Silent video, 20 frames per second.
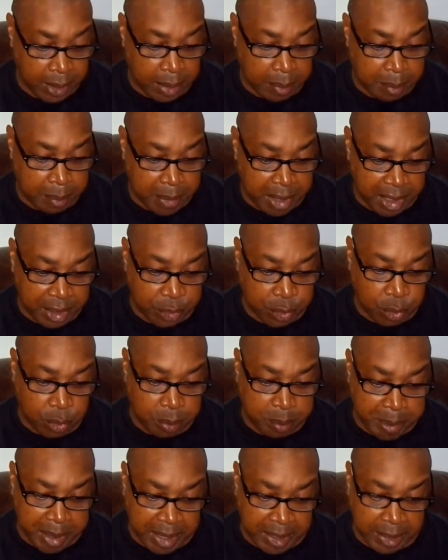A man
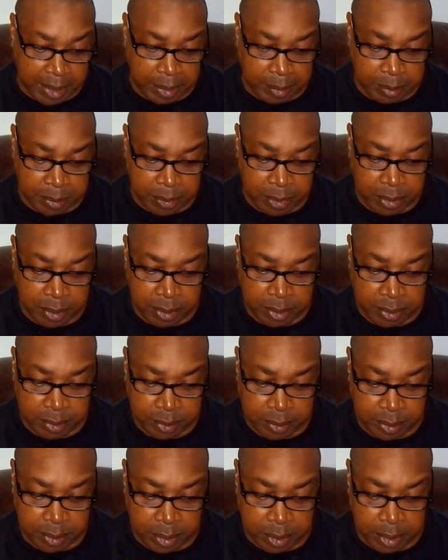called Balaam
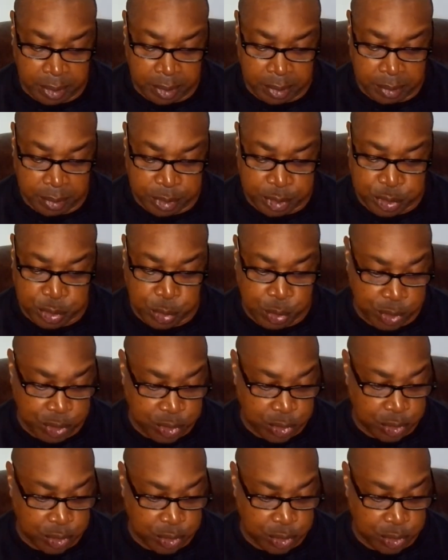was talking to a